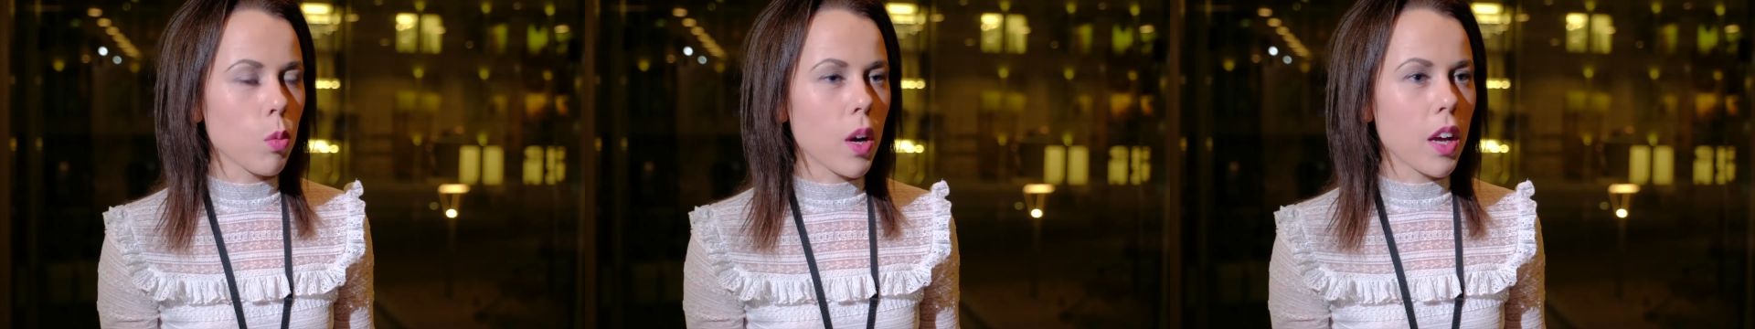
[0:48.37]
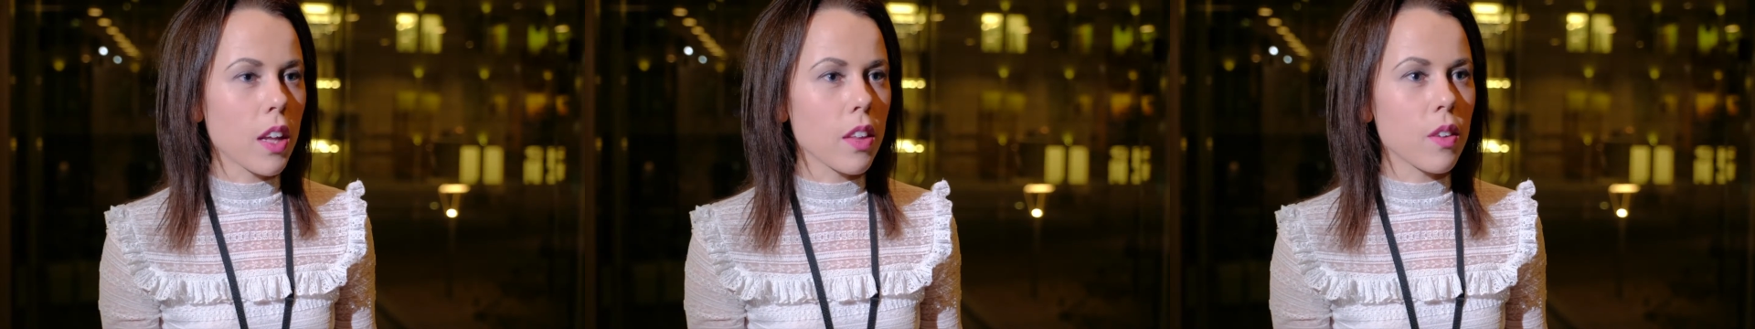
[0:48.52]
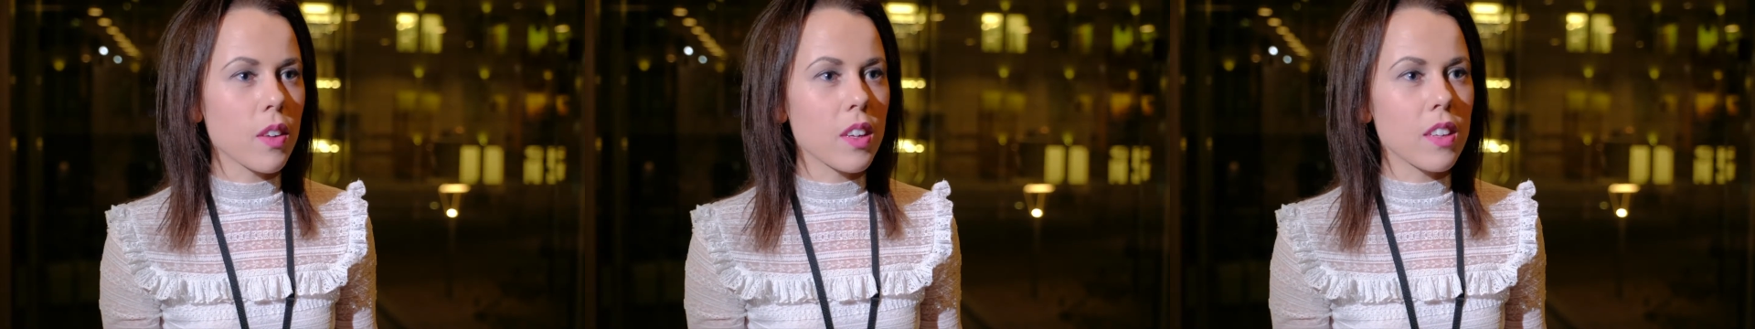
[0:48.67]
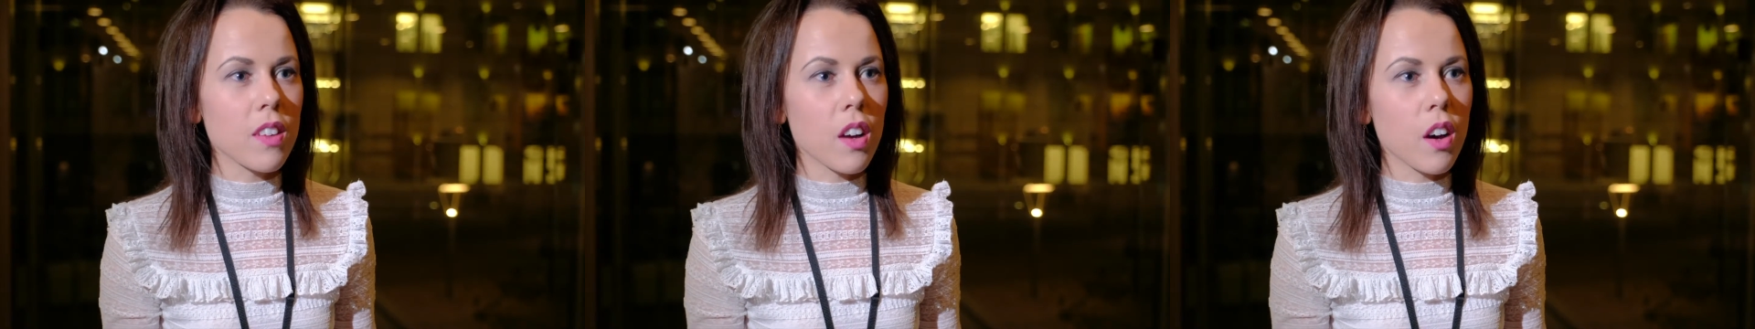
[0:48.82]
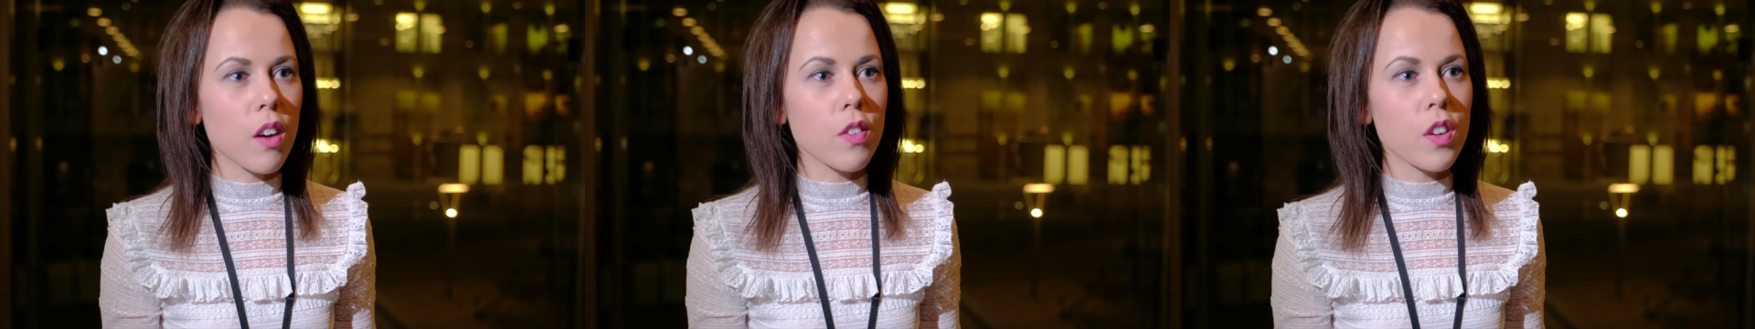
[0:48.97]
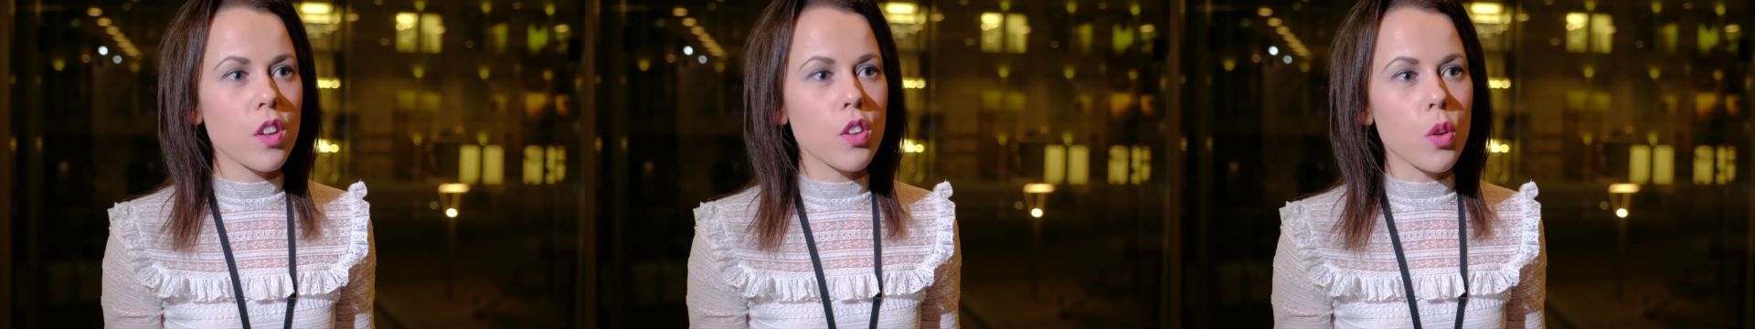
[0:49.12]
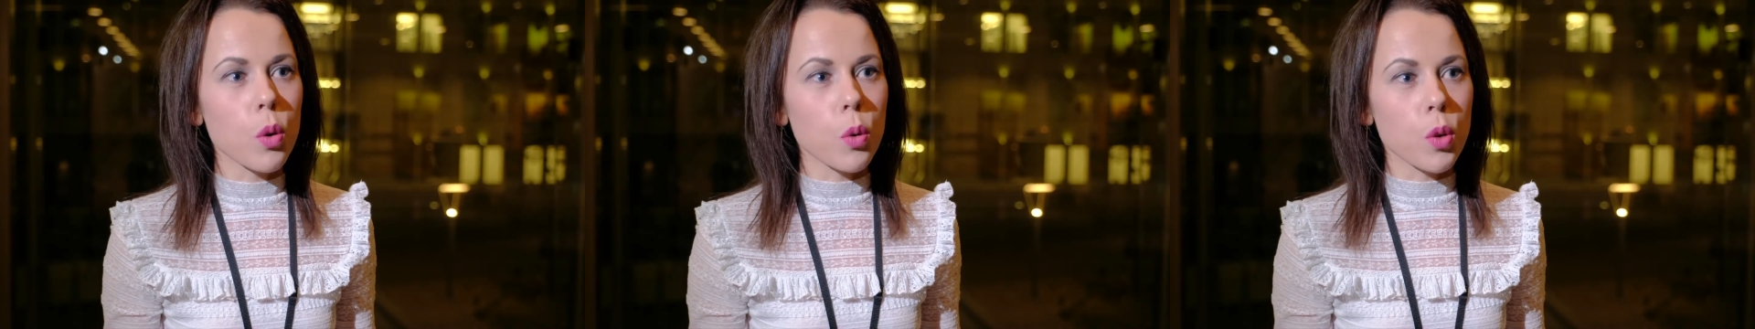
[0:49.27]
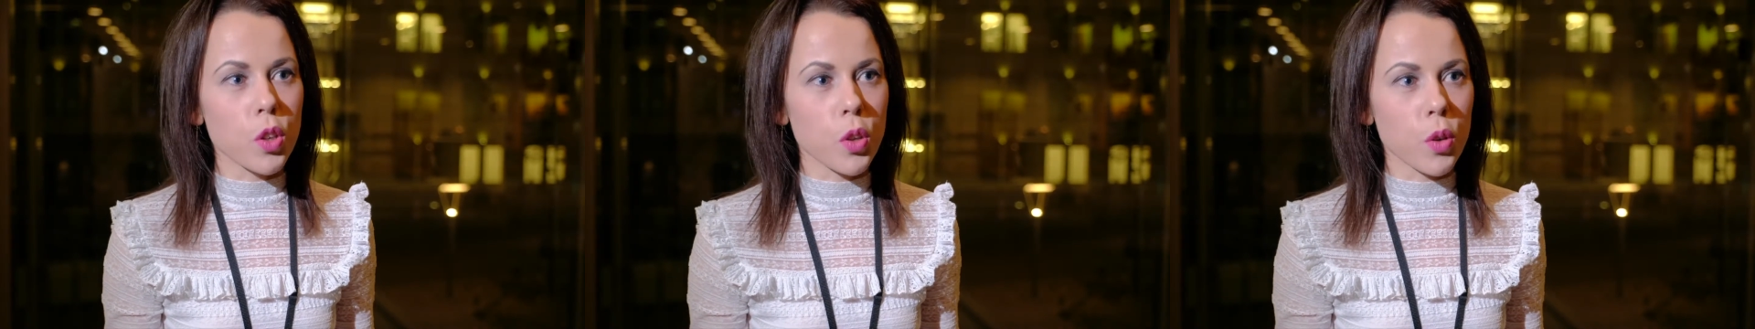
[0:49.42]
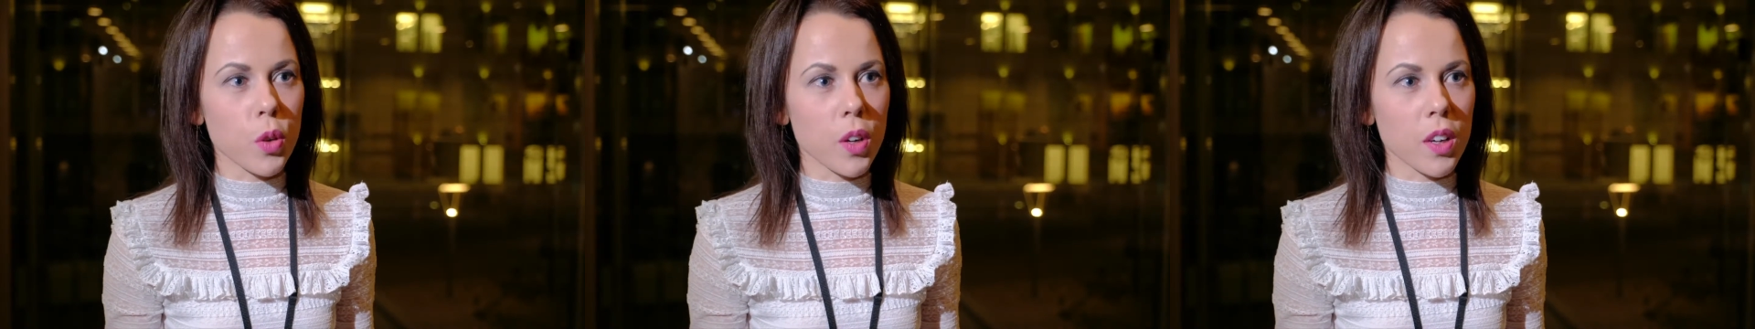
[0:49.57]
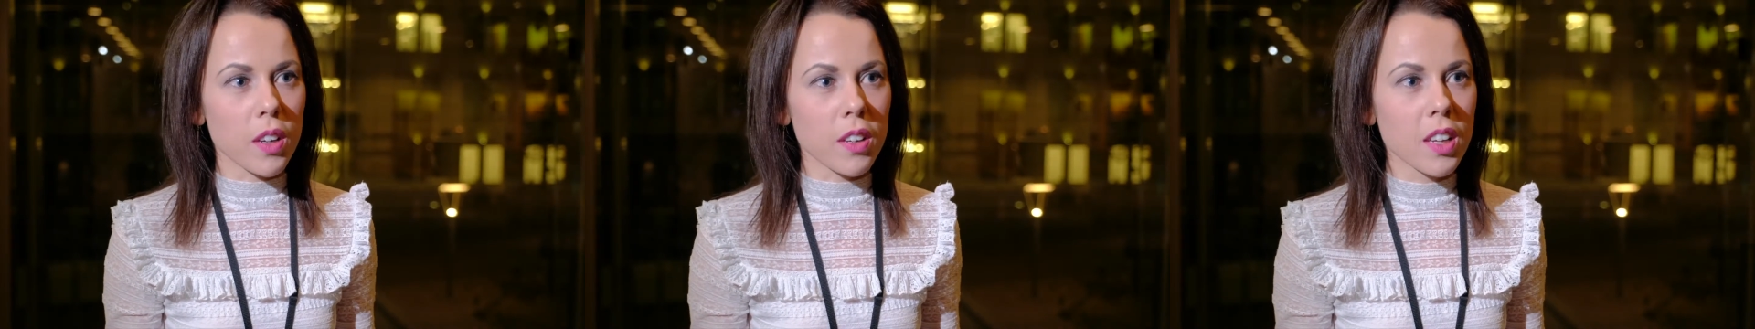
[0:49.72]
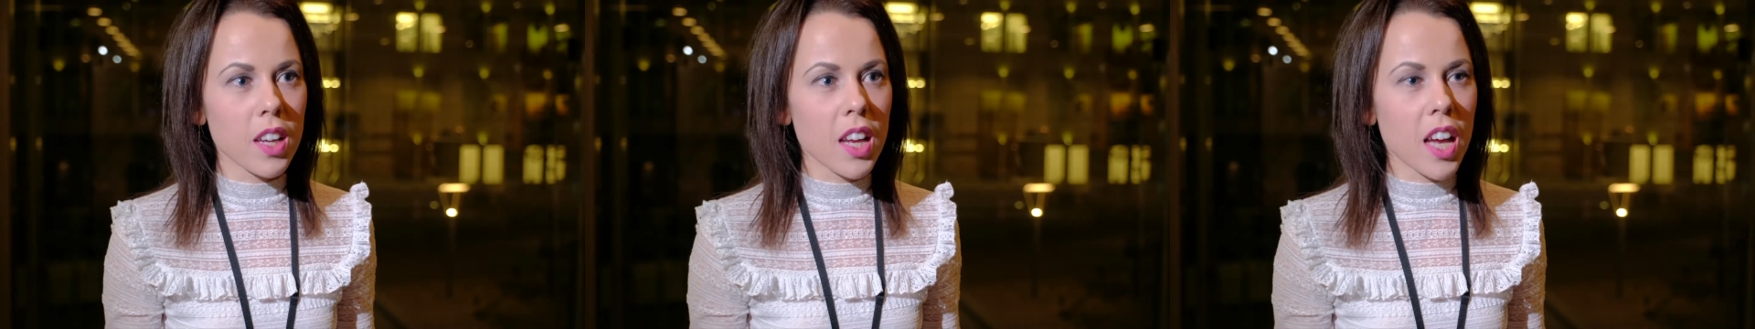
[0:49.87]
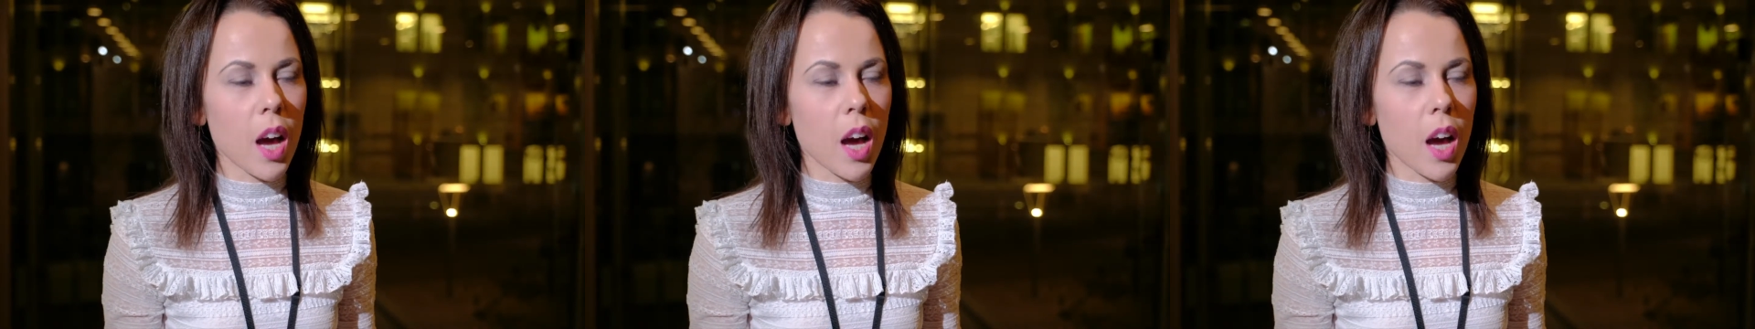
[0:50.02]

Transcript: where there is often no cure.